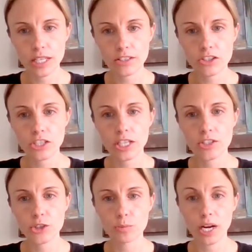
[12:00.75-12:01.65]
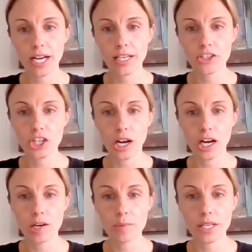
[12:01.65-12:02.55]
that's changed my
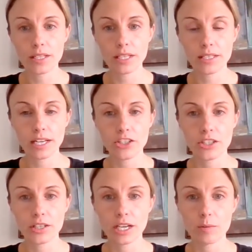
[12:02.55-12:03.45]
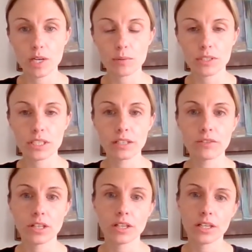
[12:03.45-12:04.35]
job and the attention that I'm able to
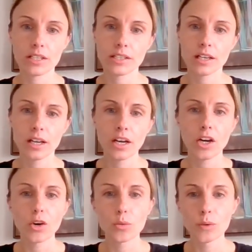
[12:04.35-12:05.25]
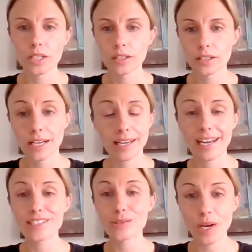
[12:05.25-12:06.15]
give to things real,
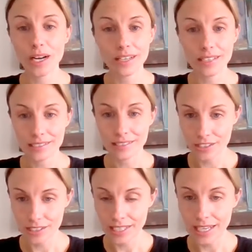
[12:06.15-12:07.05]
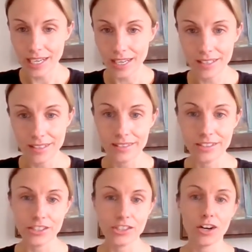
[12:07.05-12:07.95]
as well as just
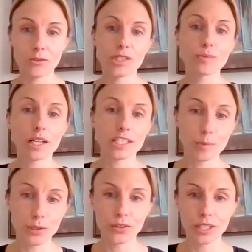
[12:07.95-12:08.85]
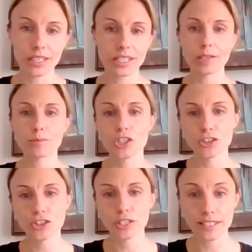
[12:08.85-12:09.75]
our responsibility to keep
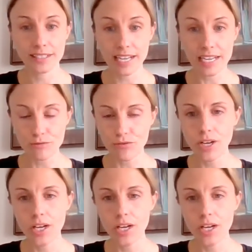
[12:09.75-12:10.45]
children safe.